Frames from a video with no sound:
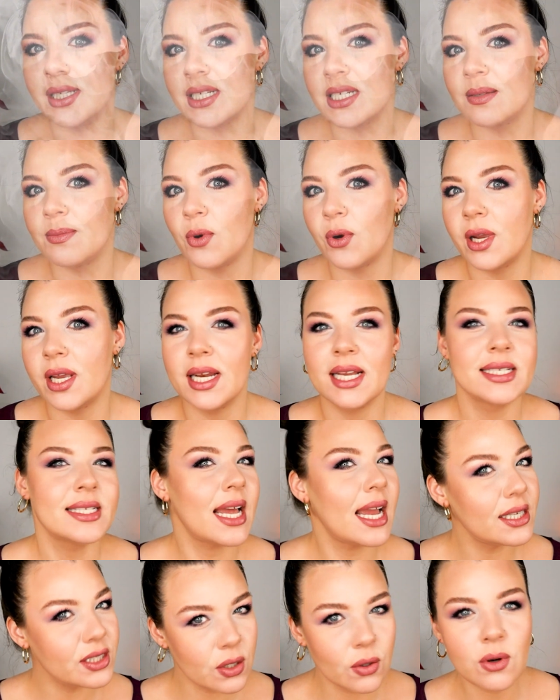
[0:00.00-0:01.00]
this smokiness.
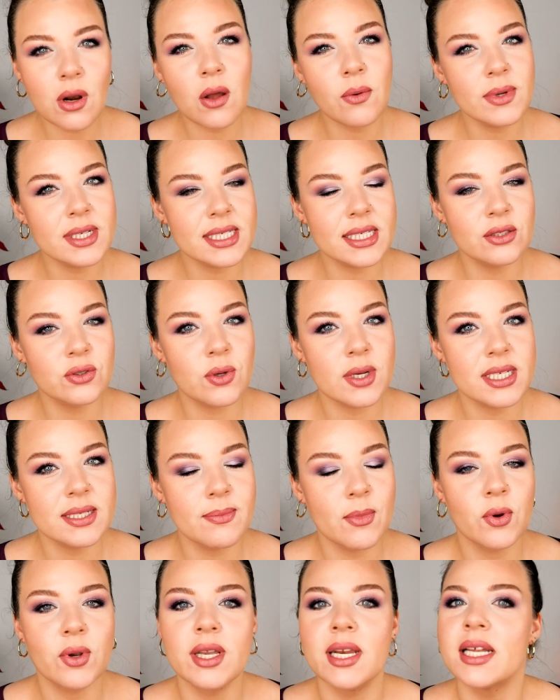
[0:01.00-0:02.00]
I don't always enjoy
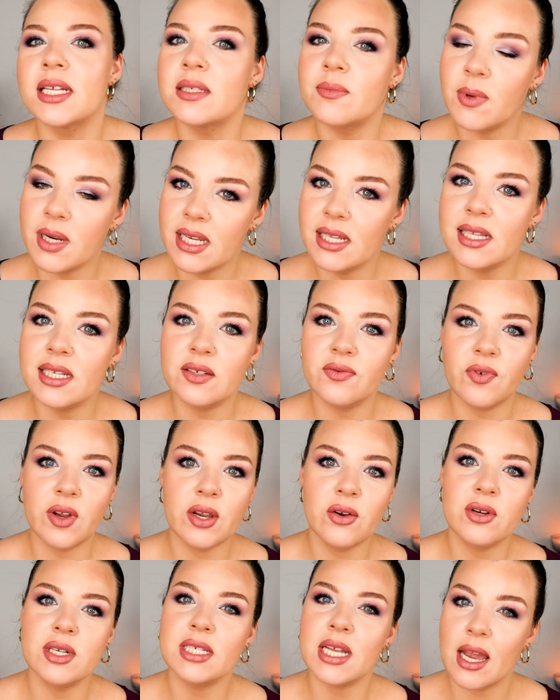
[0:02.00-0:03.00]
smokiness, but in this
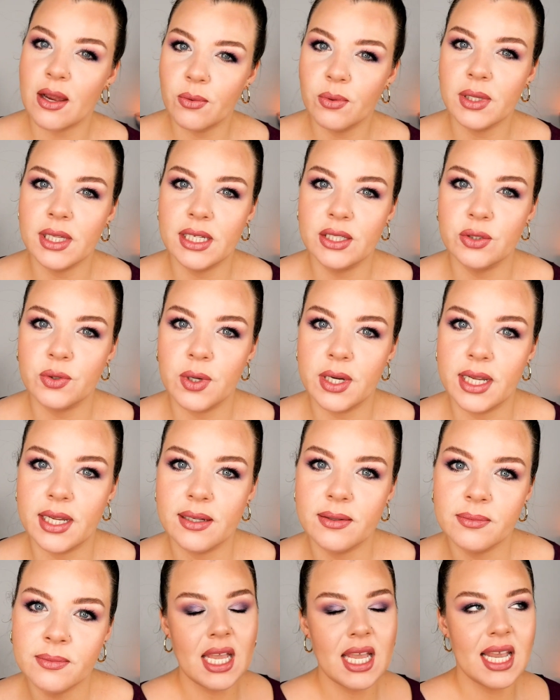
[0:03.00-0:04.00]
fragrance, I really enjoyed
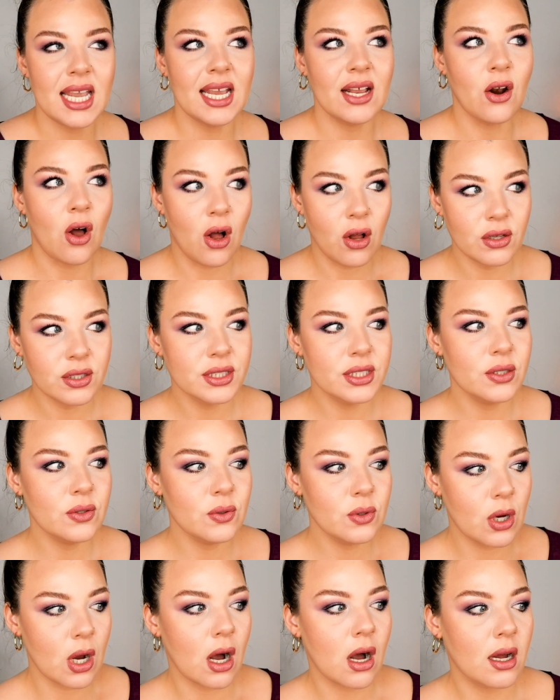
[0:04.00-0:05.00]
it. It also
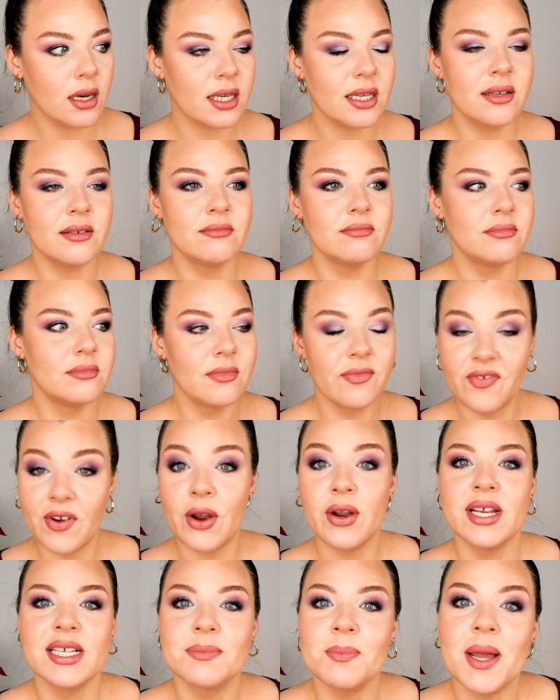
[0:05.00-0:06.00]
got
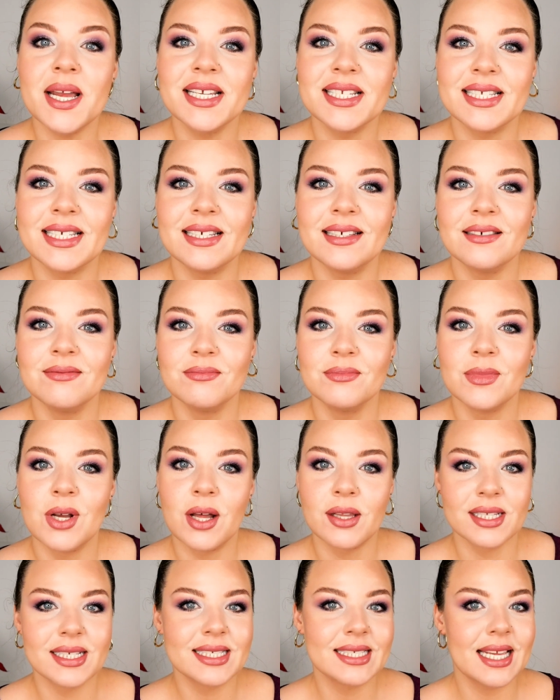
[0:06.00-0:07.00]
very spicy
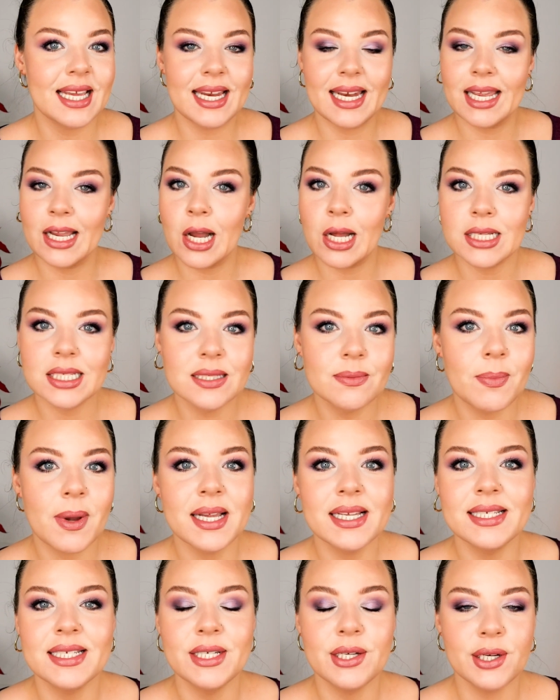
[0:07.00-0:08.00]
on the skin. It got
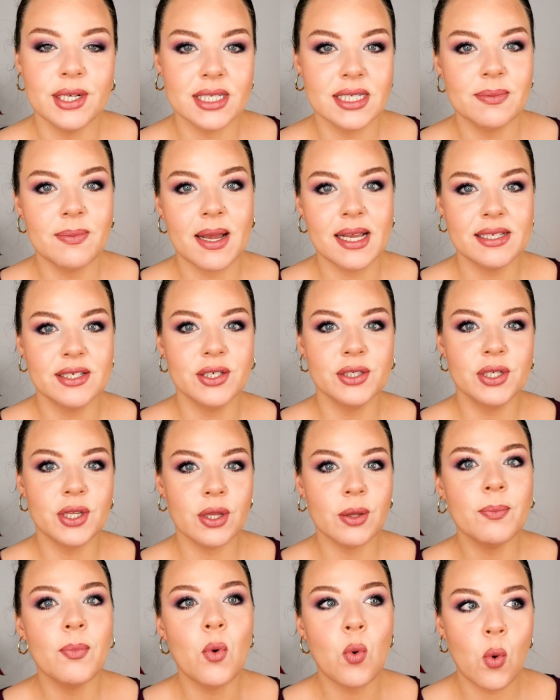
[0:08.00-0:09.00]
spicier and spicier to
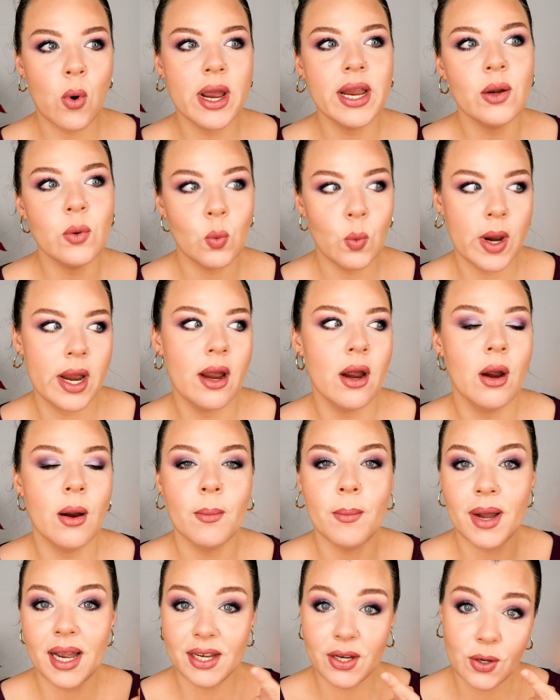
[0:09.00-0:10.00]
the point where
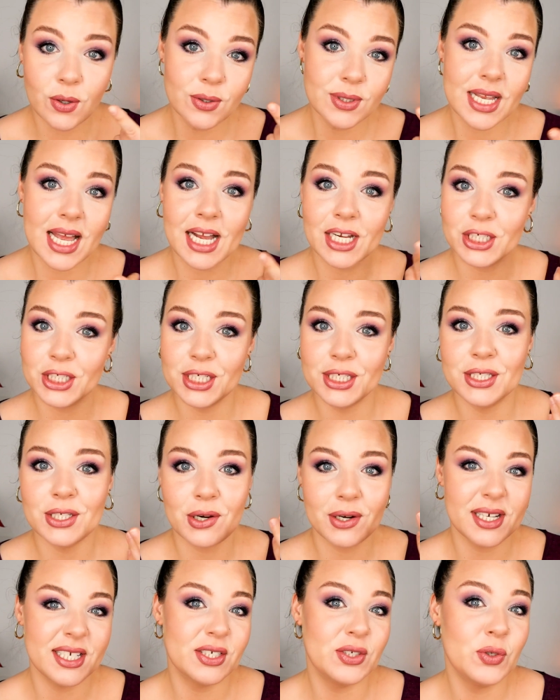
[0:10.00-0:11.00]
my nose actually
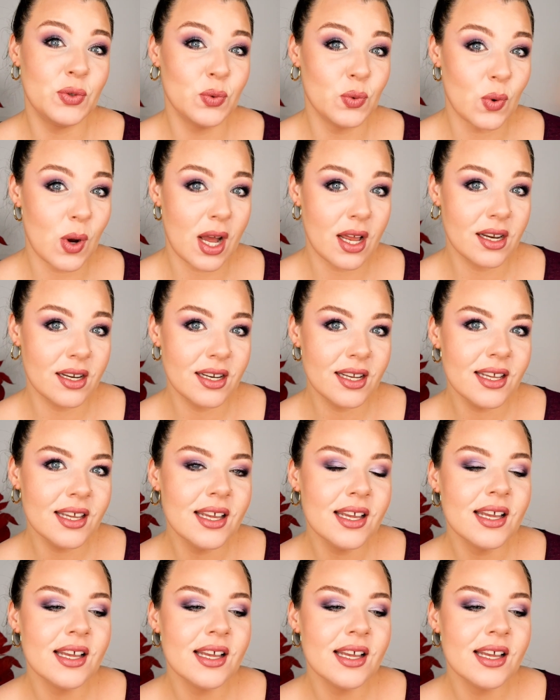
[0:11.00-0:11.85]
started to run.